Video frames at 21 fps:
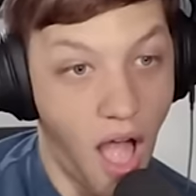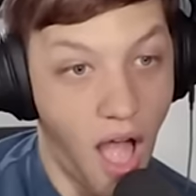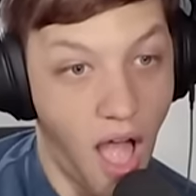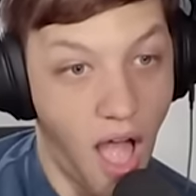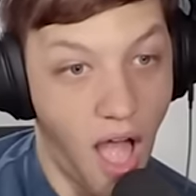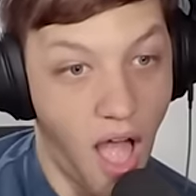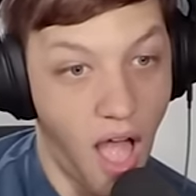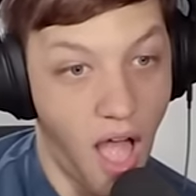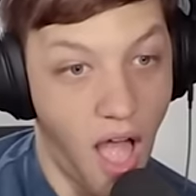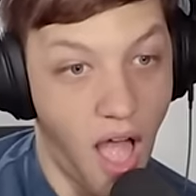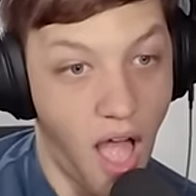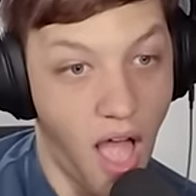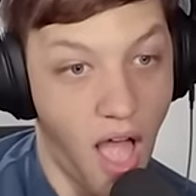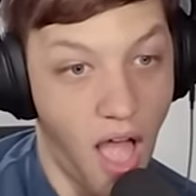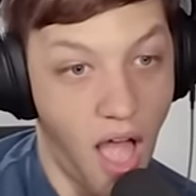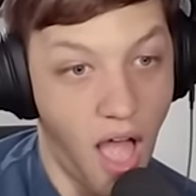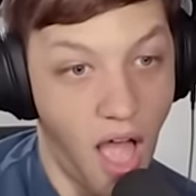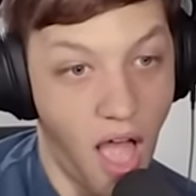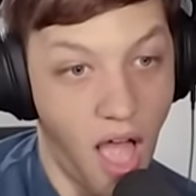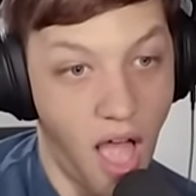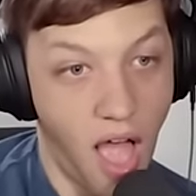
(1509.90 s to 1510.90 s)

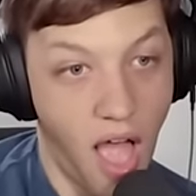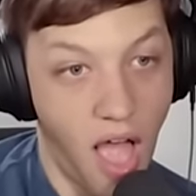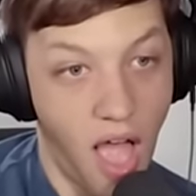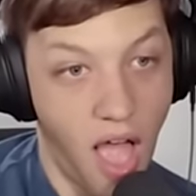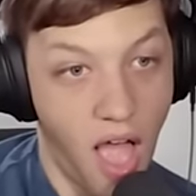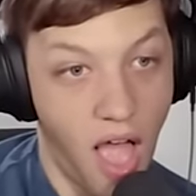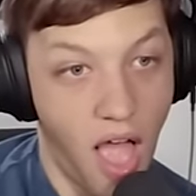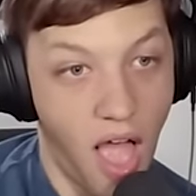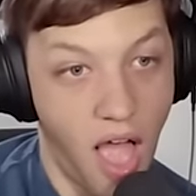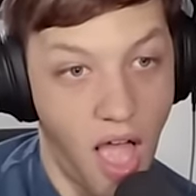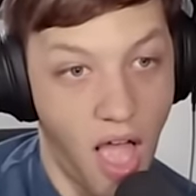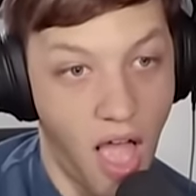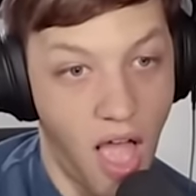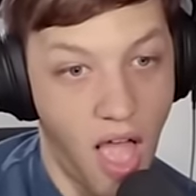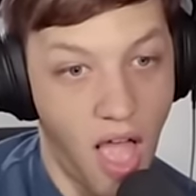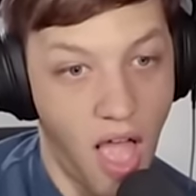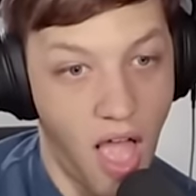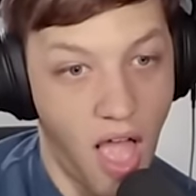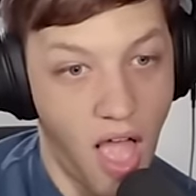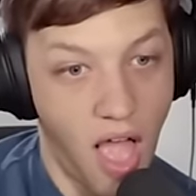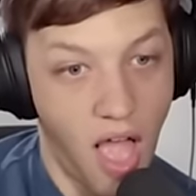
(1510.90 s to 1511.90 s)

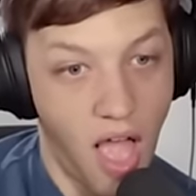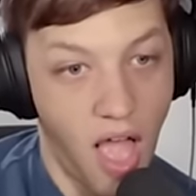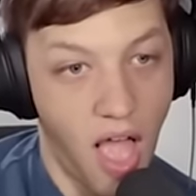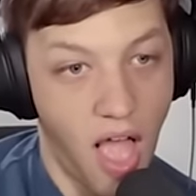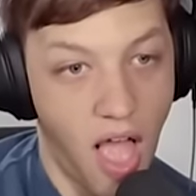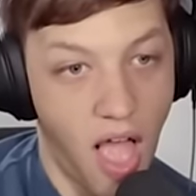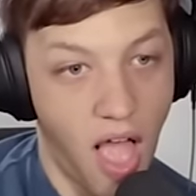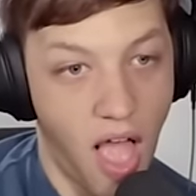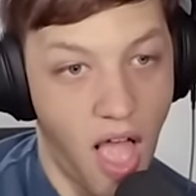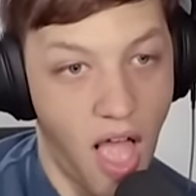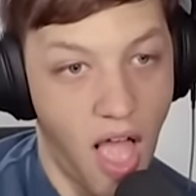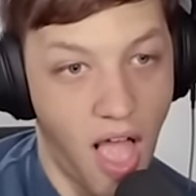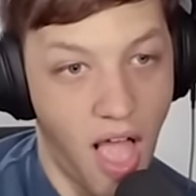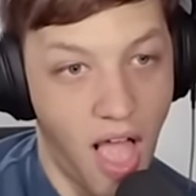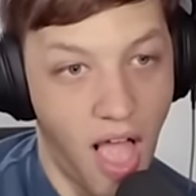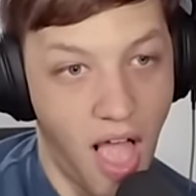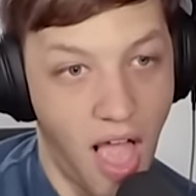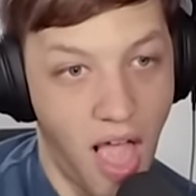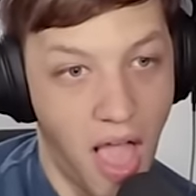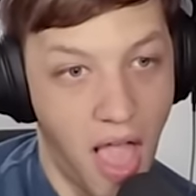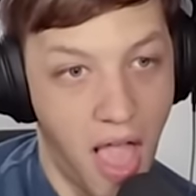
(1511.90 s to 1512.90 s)

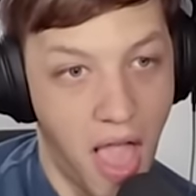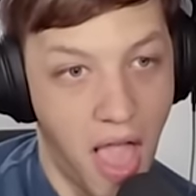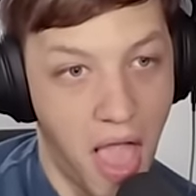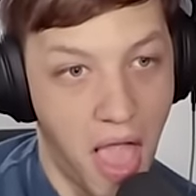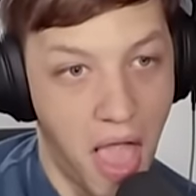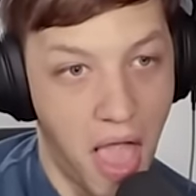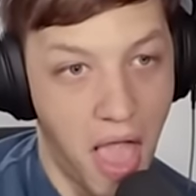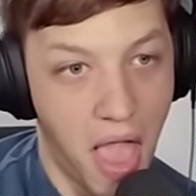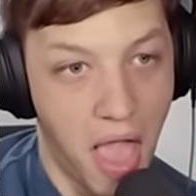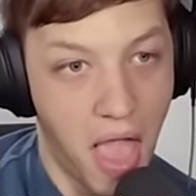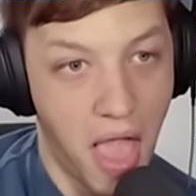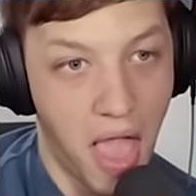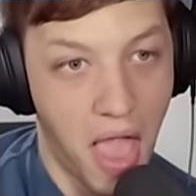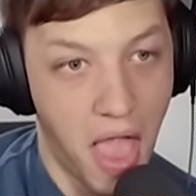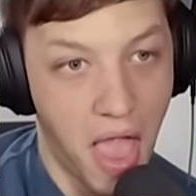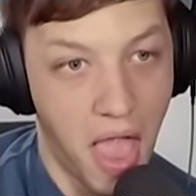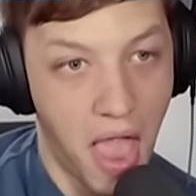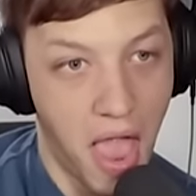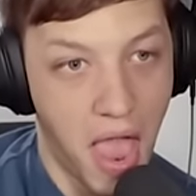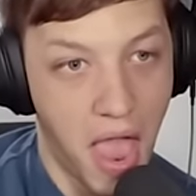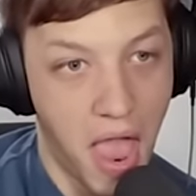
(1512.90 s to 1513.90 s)

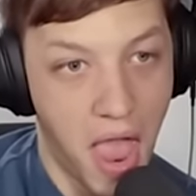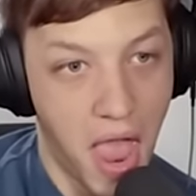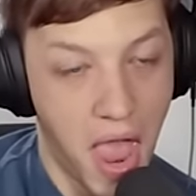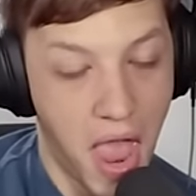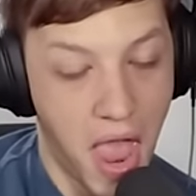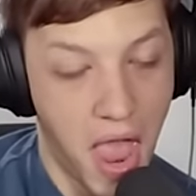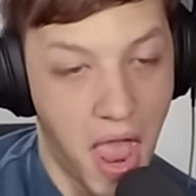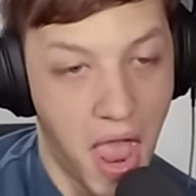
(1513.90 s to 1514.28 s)
(not speaking)